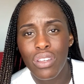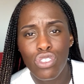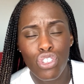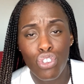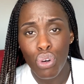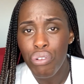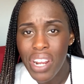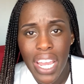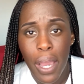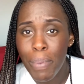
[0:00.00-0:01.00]

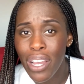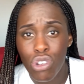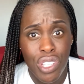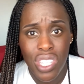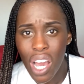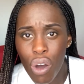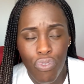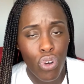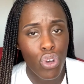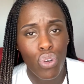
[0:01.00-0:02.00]
story about
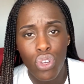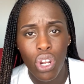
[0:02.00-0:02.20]
yourself or,